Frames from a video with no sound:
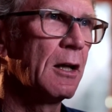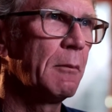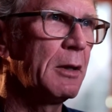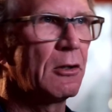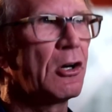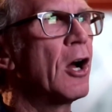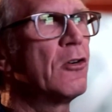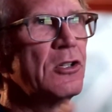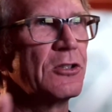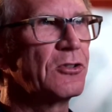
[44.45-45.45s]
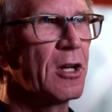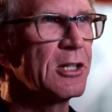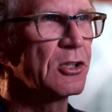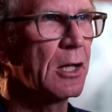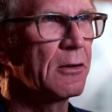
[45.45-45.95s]
I mean, there are hundreds of
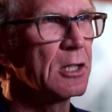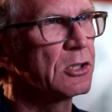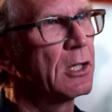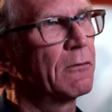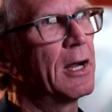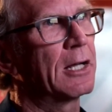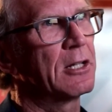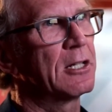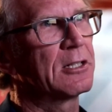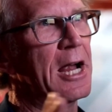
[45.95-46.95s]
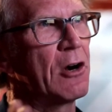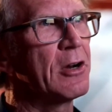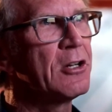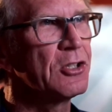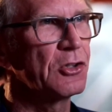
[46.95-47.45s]
studies on this. In fact, an entire
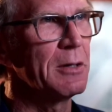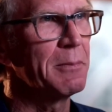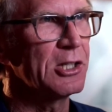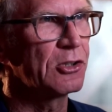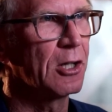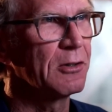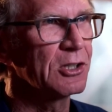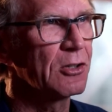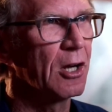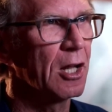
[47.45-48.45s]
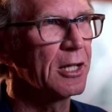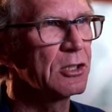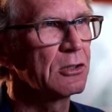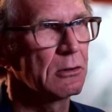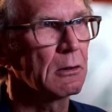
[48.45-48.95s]
industry based on this
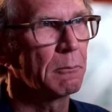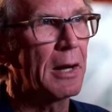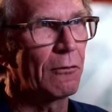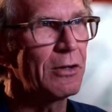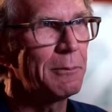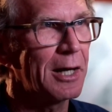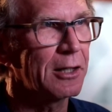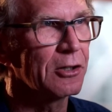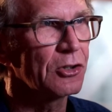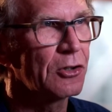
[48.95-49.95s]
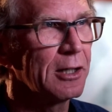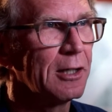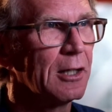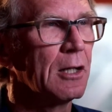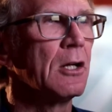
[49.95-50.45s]
knowledge, the biofeedback industry.
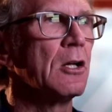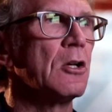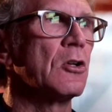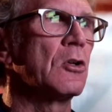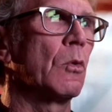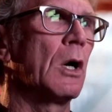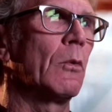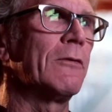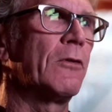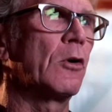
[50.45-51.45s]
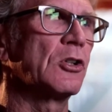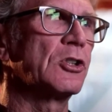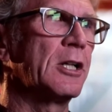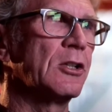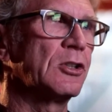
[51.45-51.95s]
So where we focus
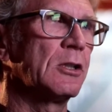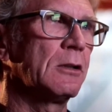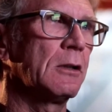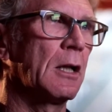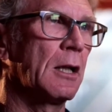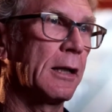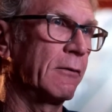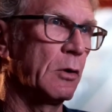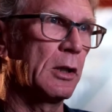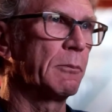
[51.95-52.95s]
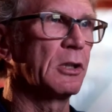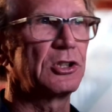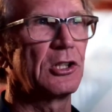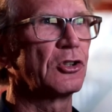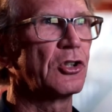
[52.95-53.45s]
attention, like if you could put
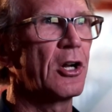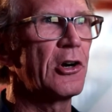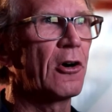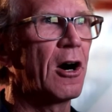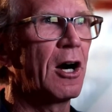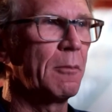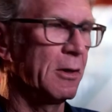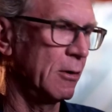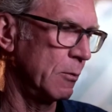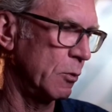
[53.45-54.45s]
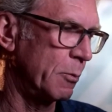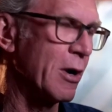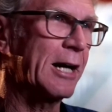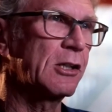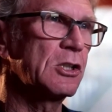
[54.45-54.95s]
sensors on your arm and with
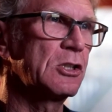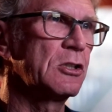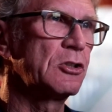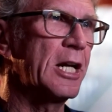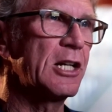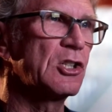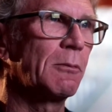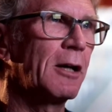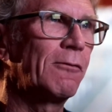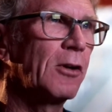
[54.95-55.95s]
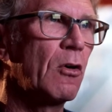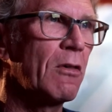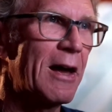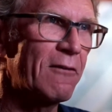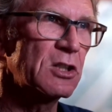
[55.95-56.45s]
practice, change the blood flow to
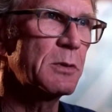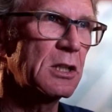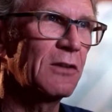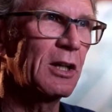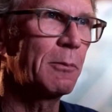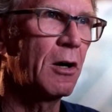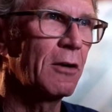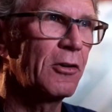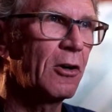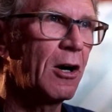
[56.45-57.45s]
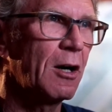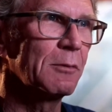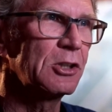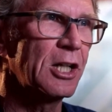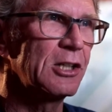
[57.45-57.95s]
that specific part of your arm
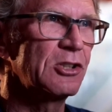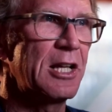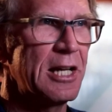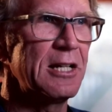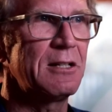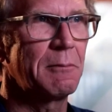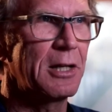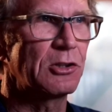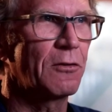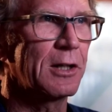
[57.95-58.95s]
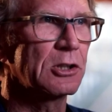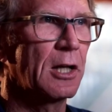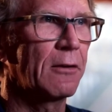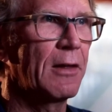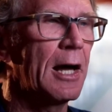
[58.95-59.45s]
and change the heat and measure things
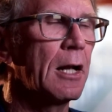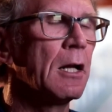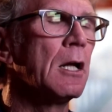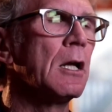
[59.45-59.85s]
like that.